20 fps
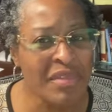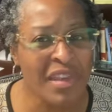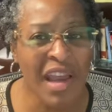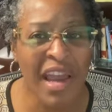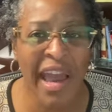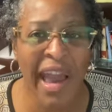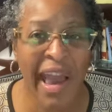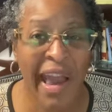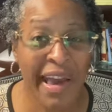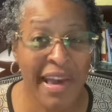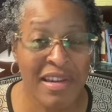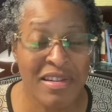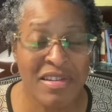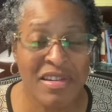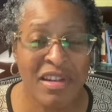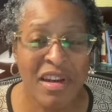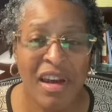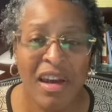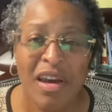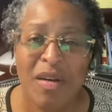And
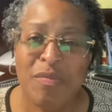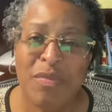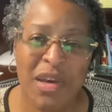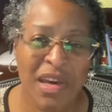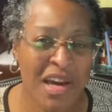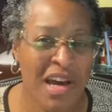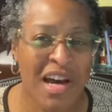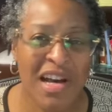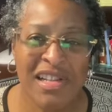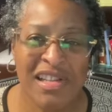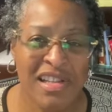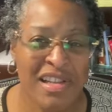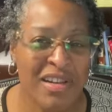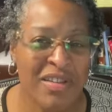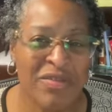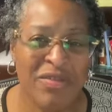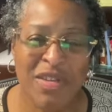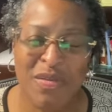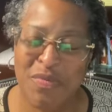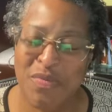because
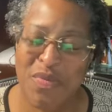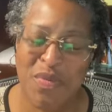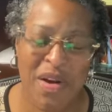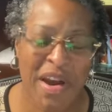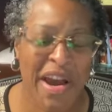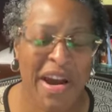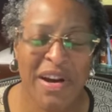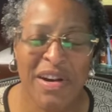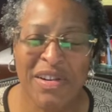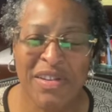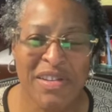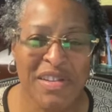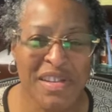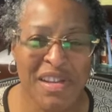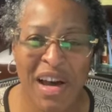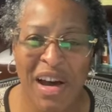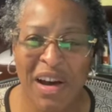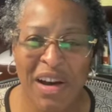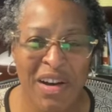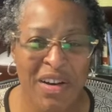of the prayers
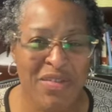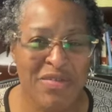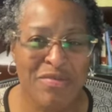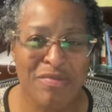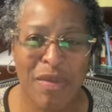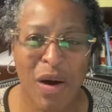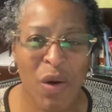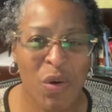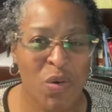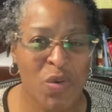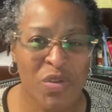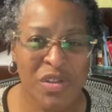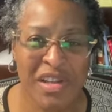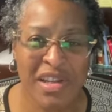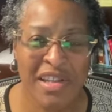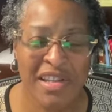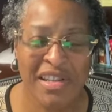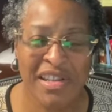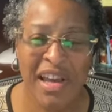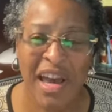of
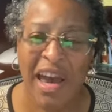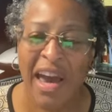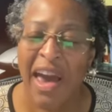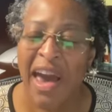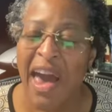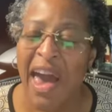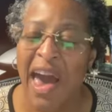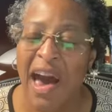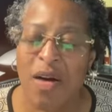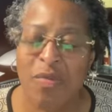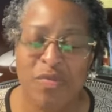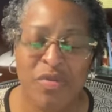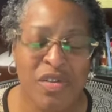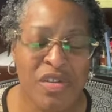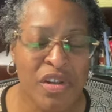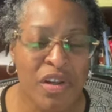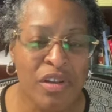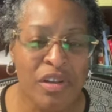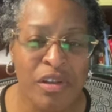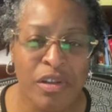Moses,
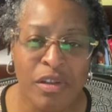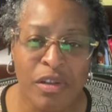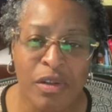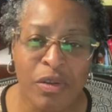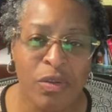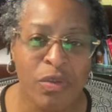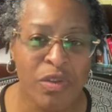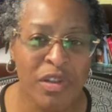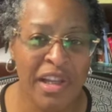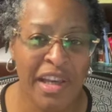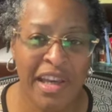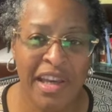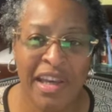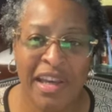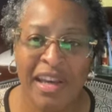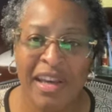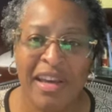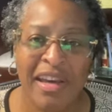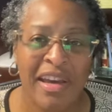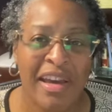
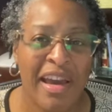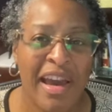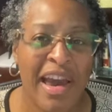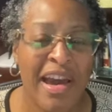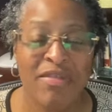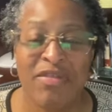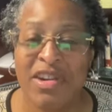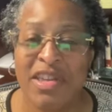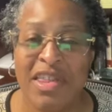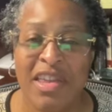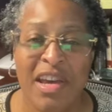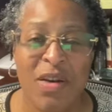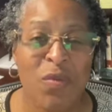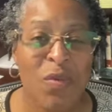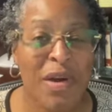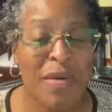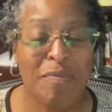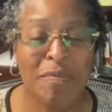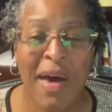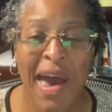absolutely everything
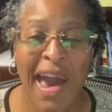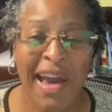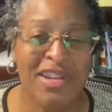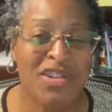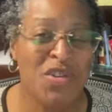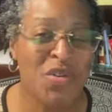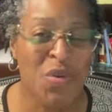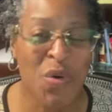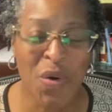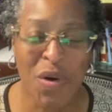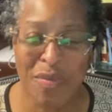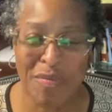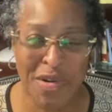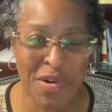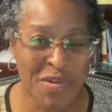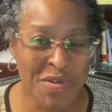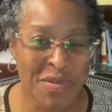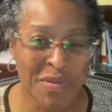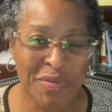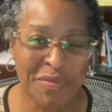went back to
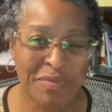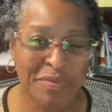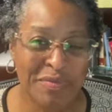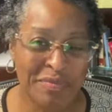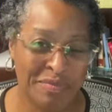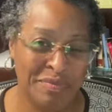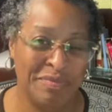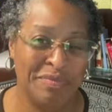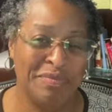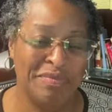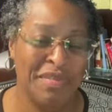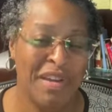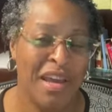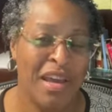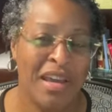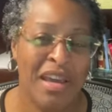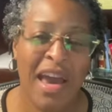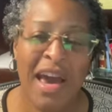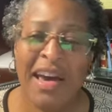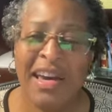normal.
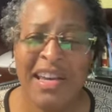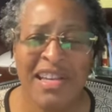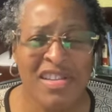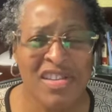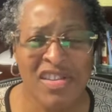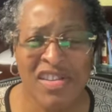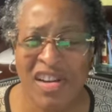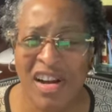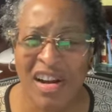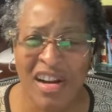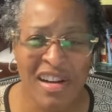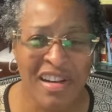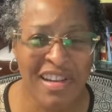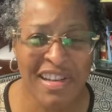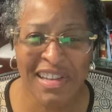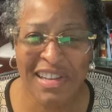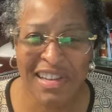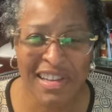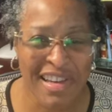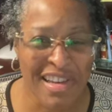Yeah, it stunk
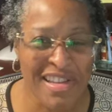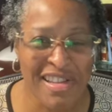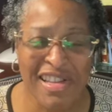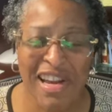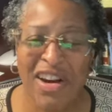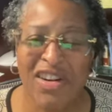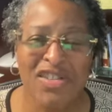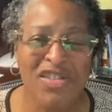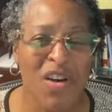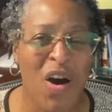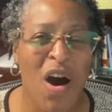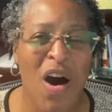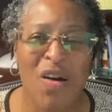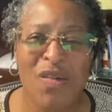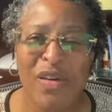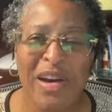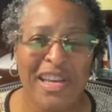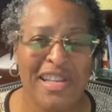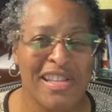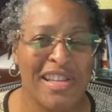because there's
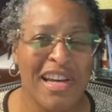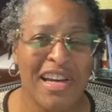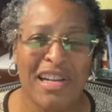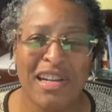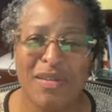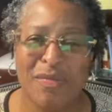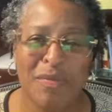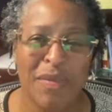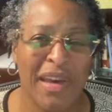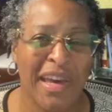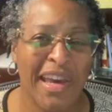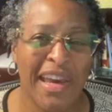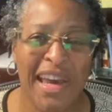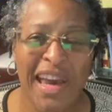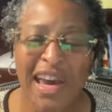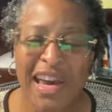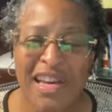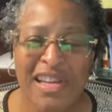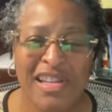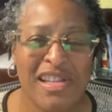always going to be
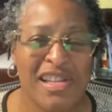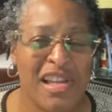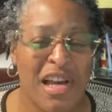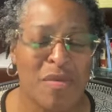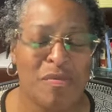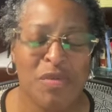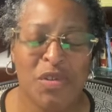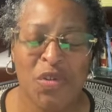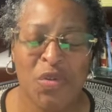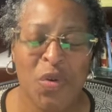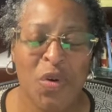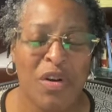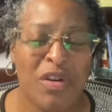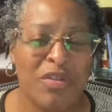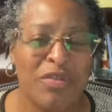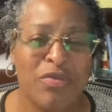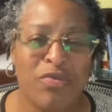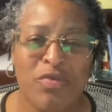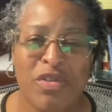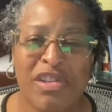some sort
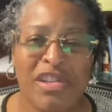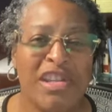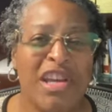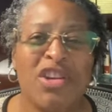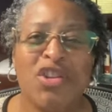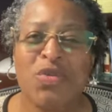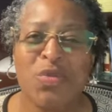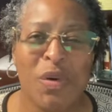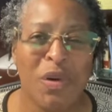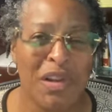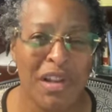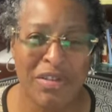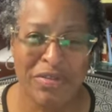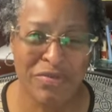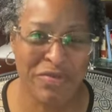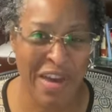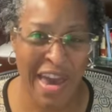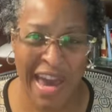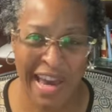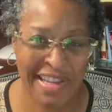of residual
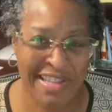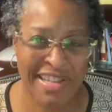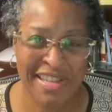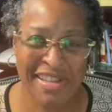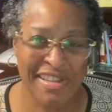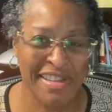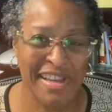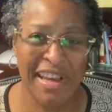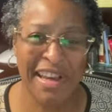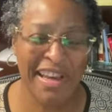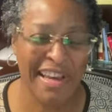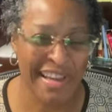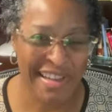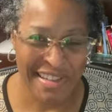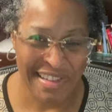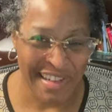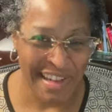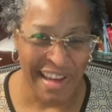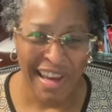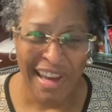effect to sin.
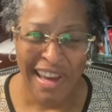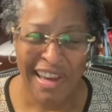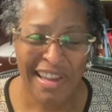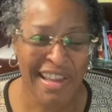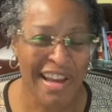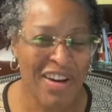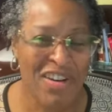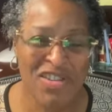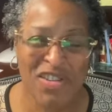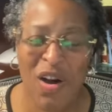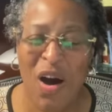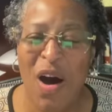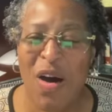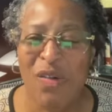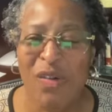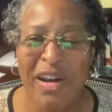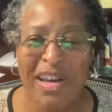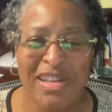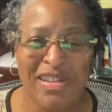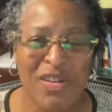There's
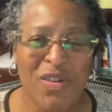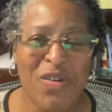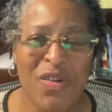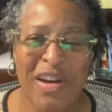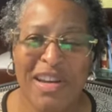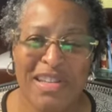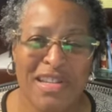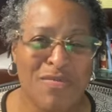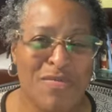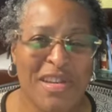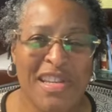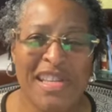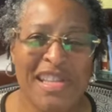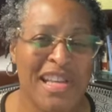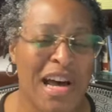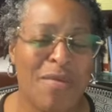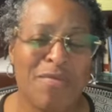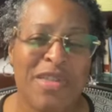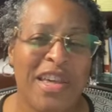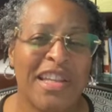always going to be
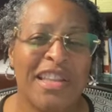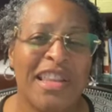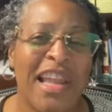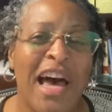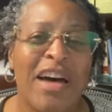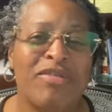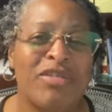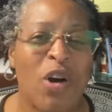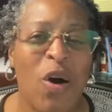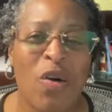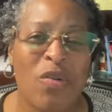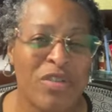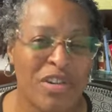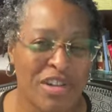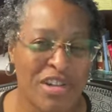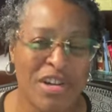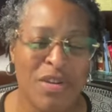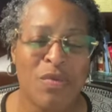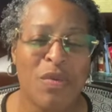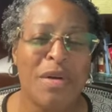something left over
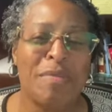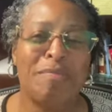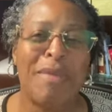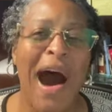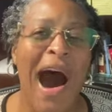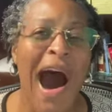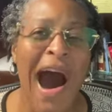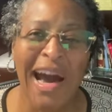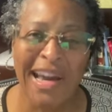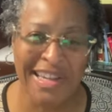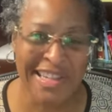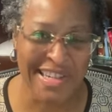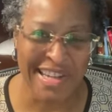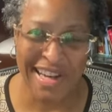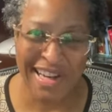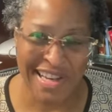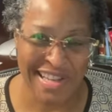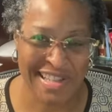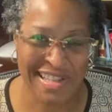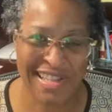to remind
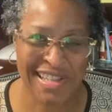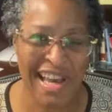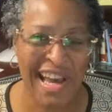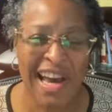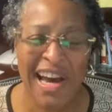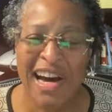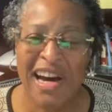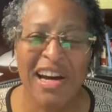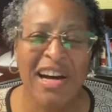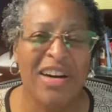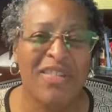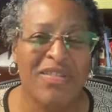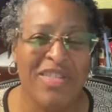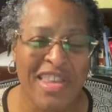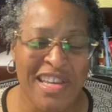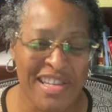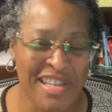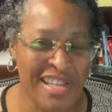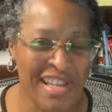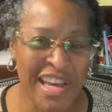us of
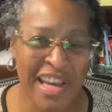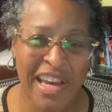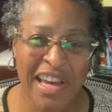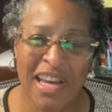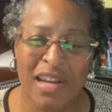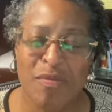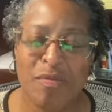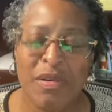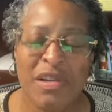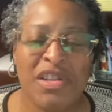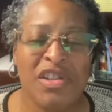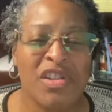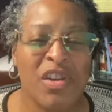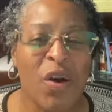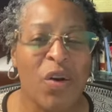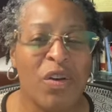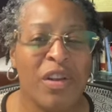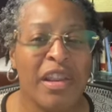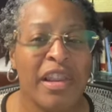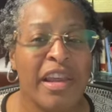the sin, but
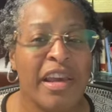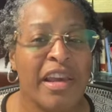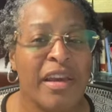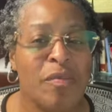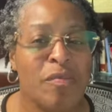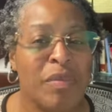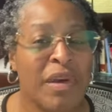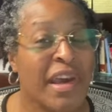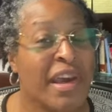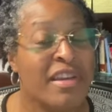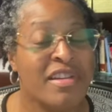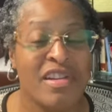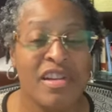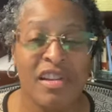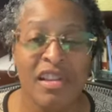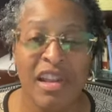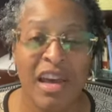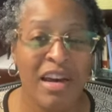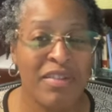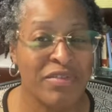certainly being
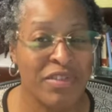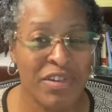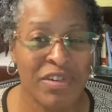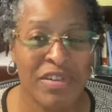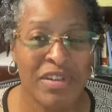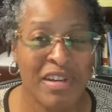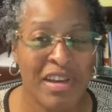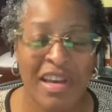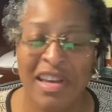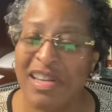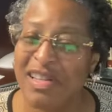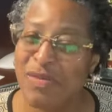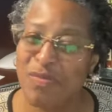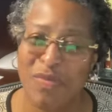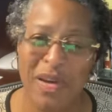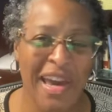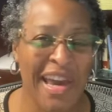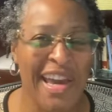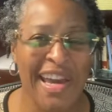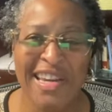delivered is
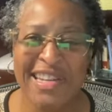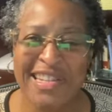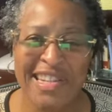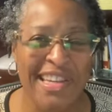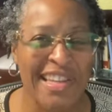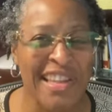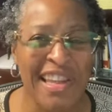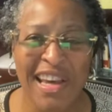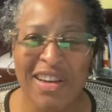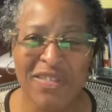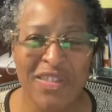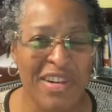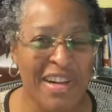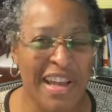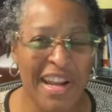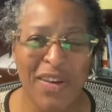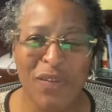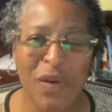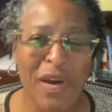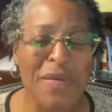being delivered.
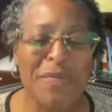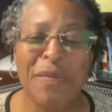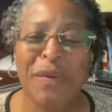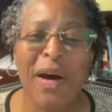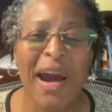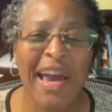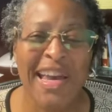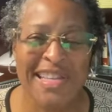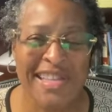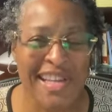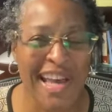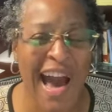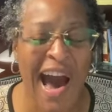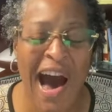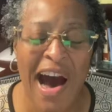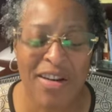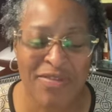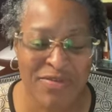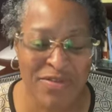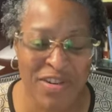And we praise
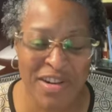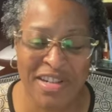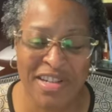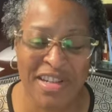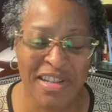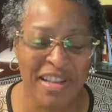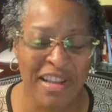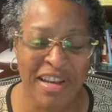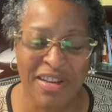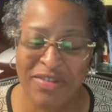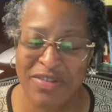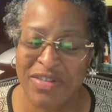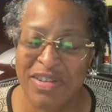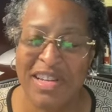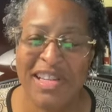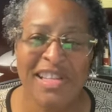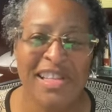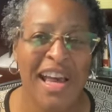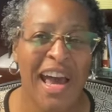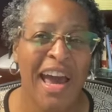God for
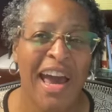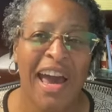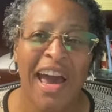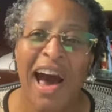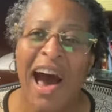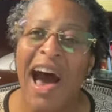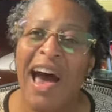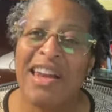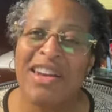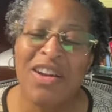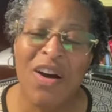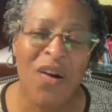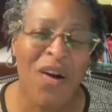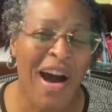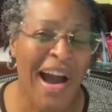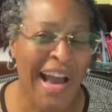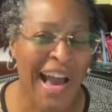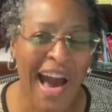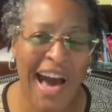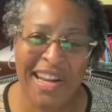deliverance. I know
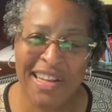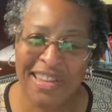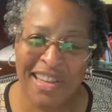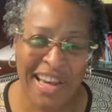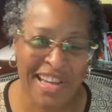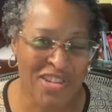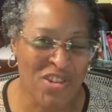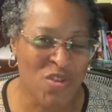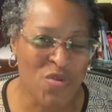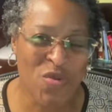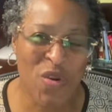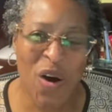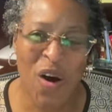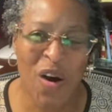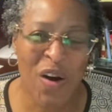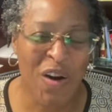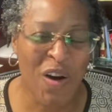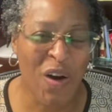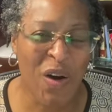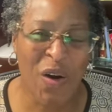I got to let you
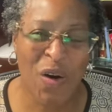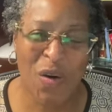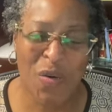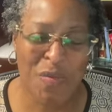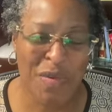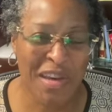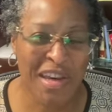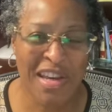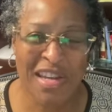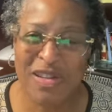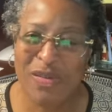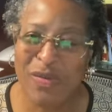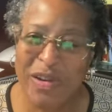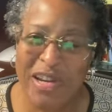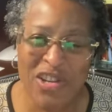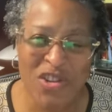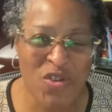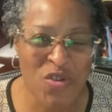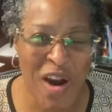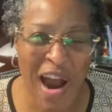all go because
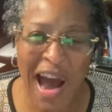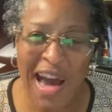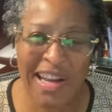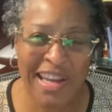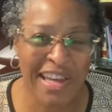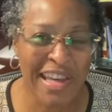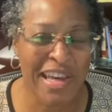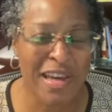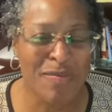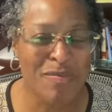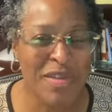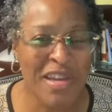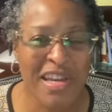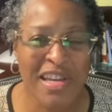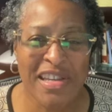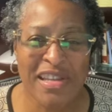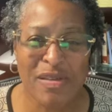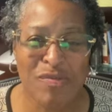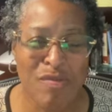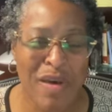we try to keep
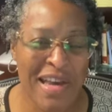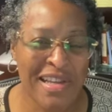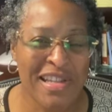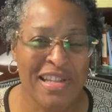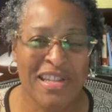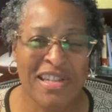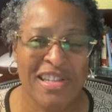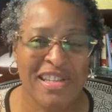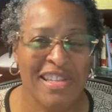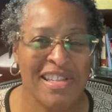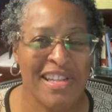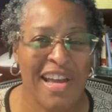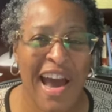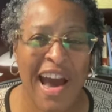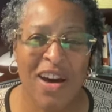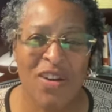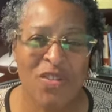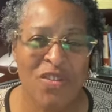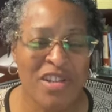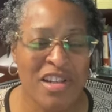these messages
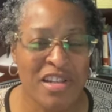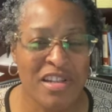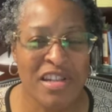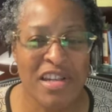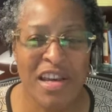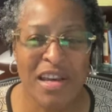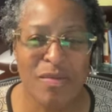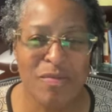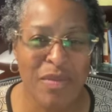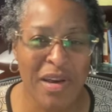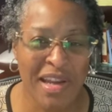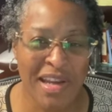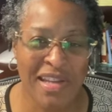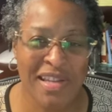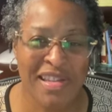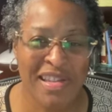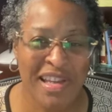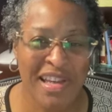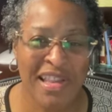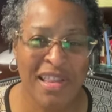down to 10
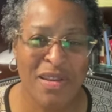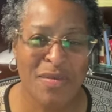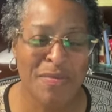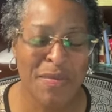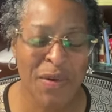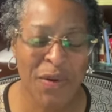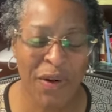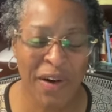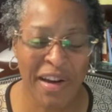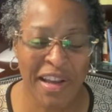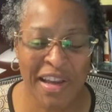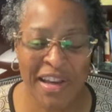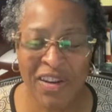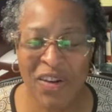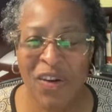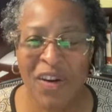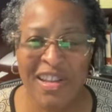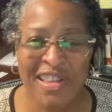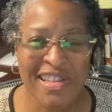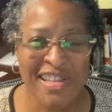minutes in the morning
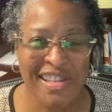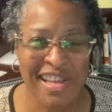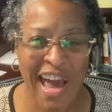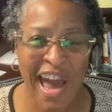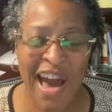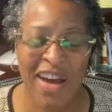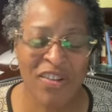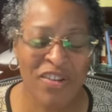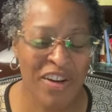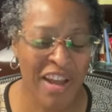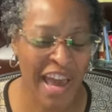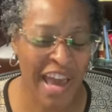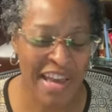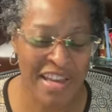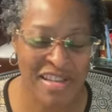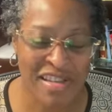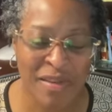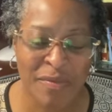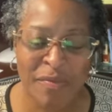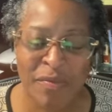on
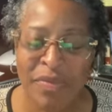Saturdays.